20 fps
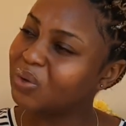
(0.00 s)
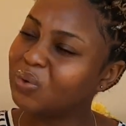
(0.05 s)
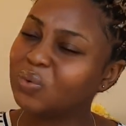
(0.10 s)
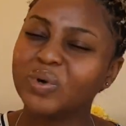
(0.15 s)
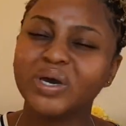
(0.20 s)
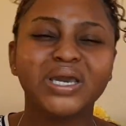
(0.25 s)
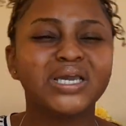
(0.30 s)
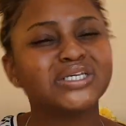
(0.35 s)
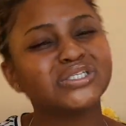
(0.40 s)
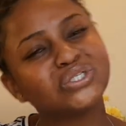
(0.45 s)

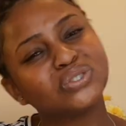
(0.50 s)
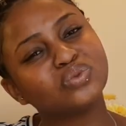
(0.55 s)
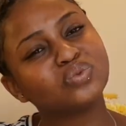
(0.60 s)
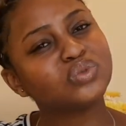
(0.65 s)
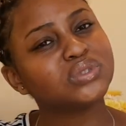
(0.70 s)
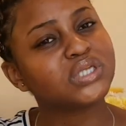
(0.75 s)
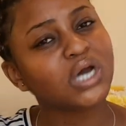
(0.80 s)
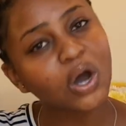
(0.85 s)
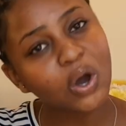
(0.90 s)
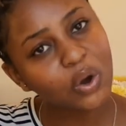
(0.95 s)
what is you
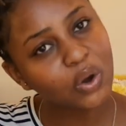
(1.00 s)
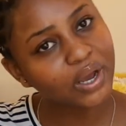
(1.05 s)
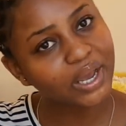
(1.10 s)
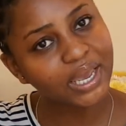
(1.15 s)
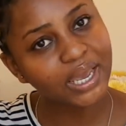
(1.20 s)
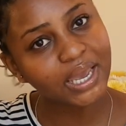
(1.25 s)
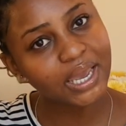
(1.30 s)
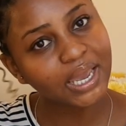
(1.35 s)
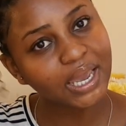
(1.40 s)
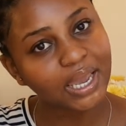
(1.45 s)

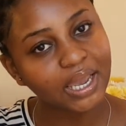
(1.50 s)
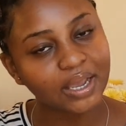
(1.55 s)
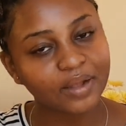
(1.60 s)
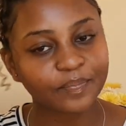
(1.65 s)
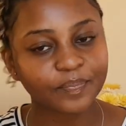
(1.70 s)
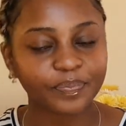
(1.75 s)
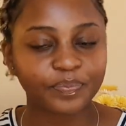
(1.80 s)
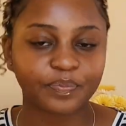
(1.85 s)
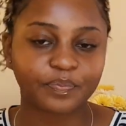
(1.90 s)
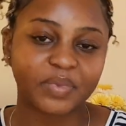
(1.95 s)
doing
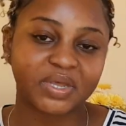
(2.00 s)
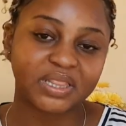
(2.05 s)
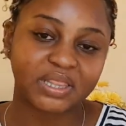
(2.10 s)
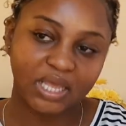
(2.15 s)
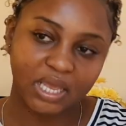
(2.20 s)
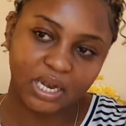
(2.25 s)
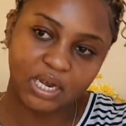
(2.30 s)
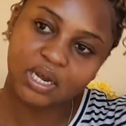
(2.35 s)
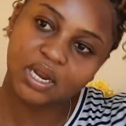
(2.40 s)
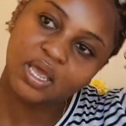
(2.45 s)
but
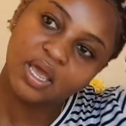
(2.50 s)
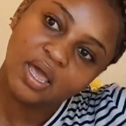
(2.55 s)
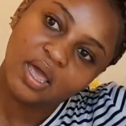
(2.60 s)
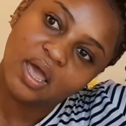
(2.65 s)
then